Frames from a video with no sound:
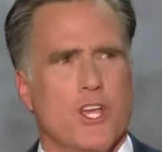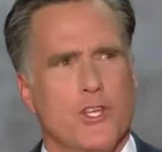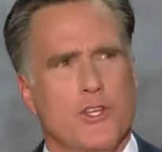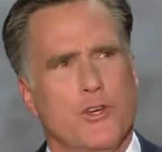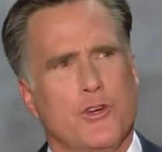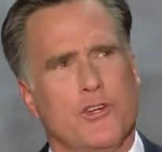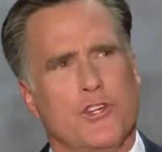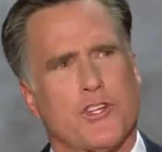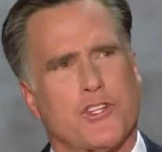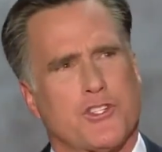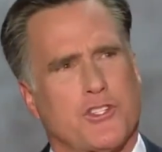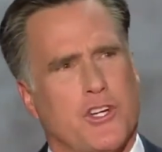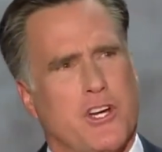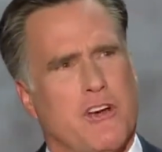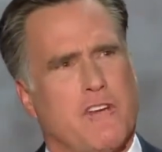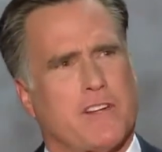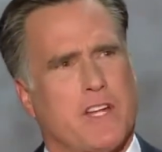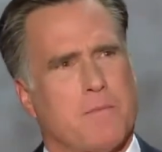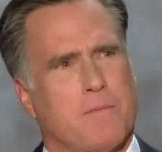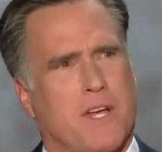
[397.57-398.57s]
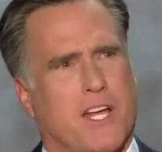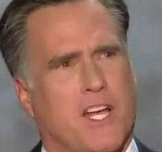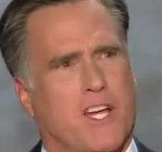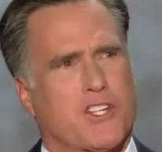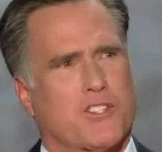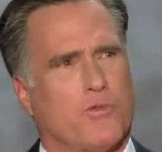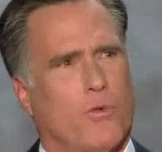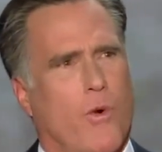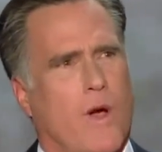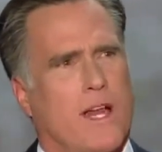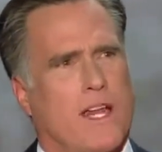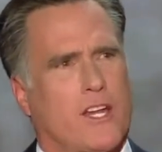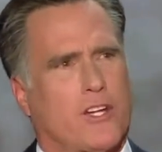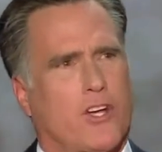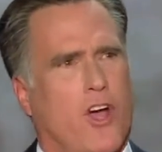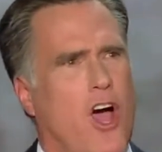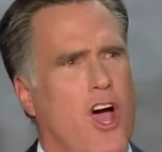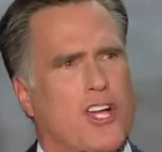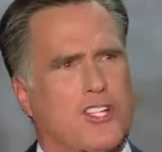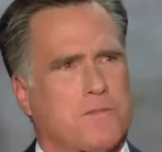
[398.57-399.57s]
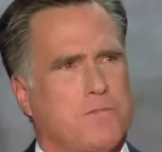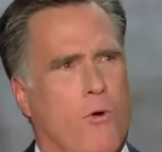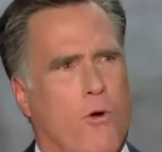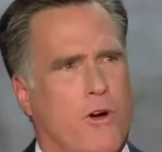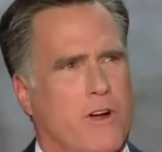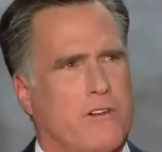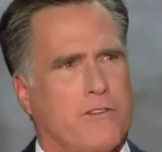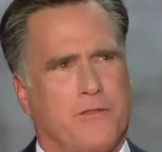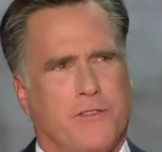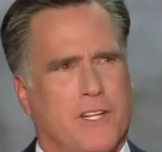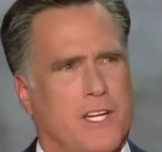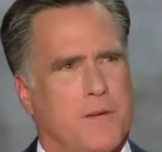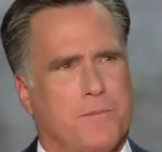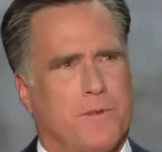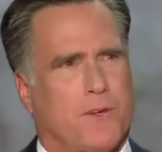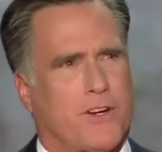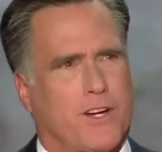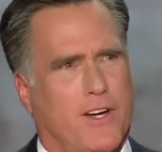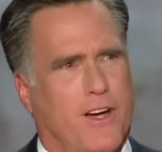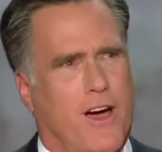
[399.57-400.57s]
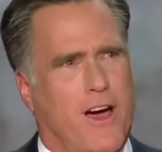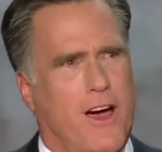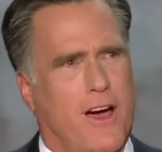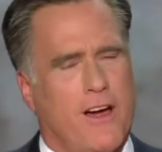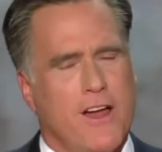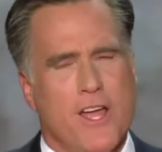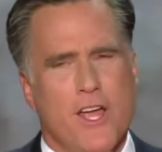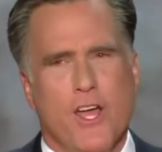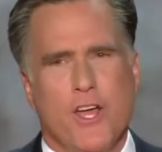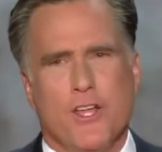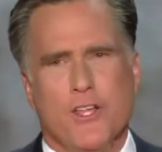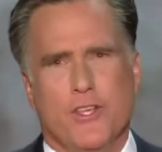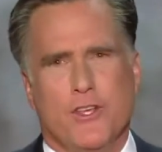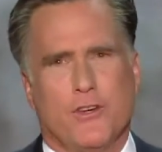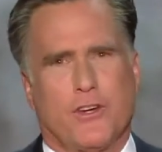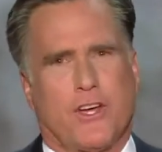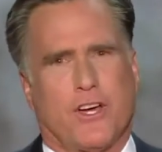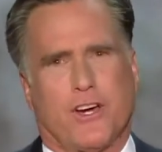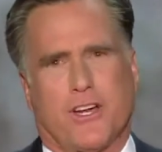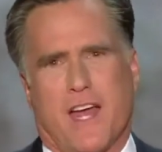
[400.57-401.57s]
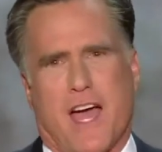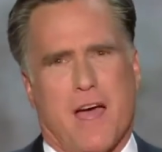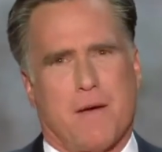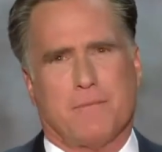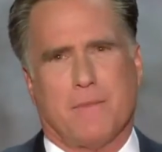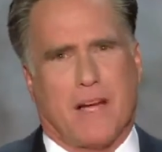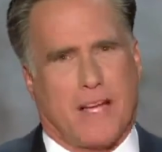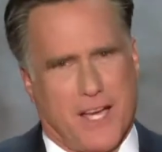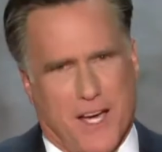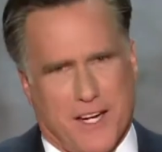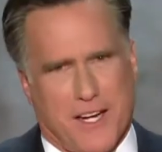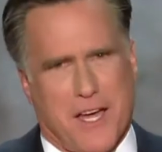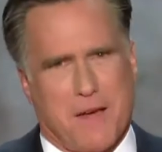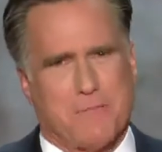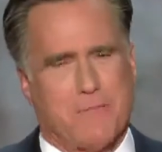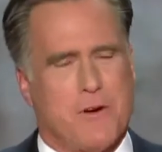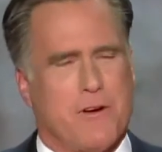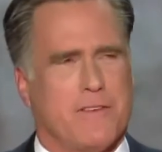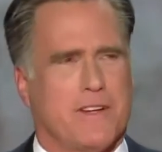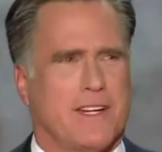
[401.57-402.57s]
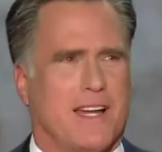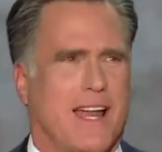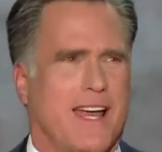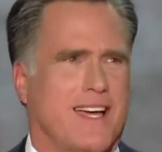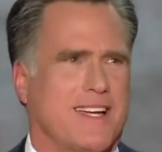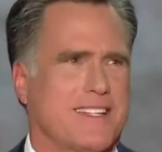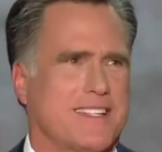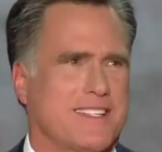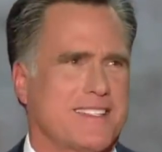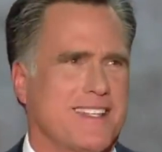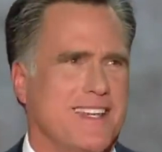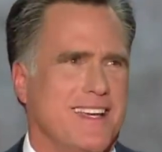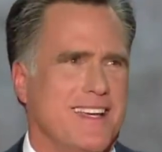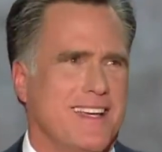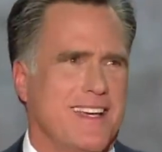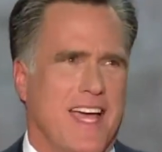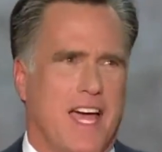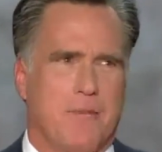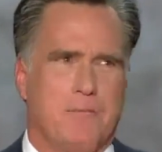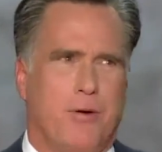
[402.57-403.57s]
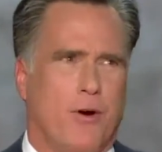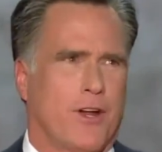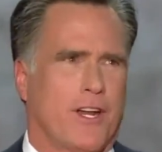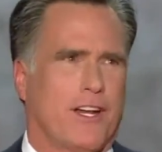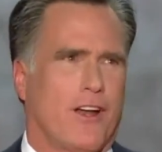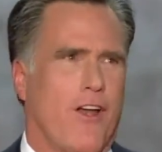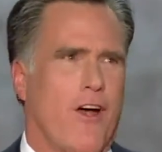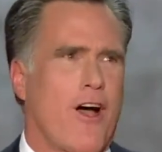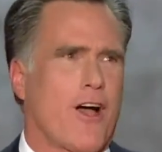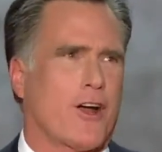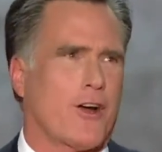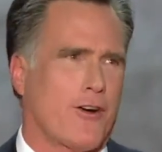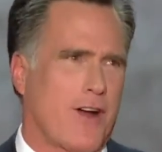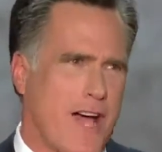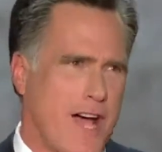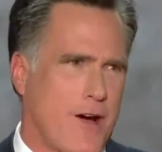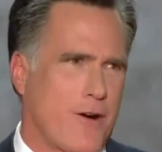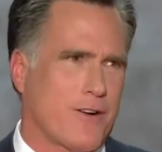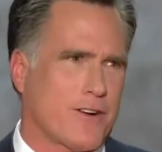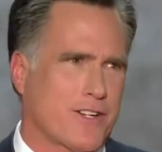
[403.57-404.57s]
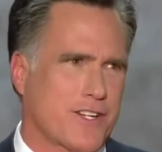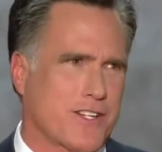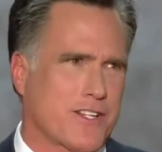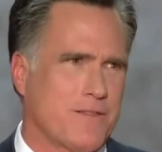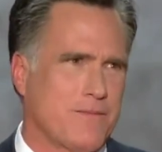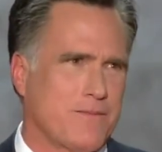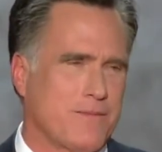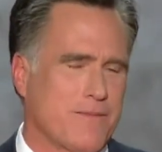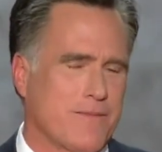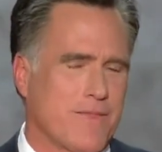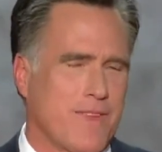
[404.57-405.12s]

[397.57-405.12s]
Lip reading: You deserved it because when it cost more to fill up your car, you cut out moving lights and put in longer hours.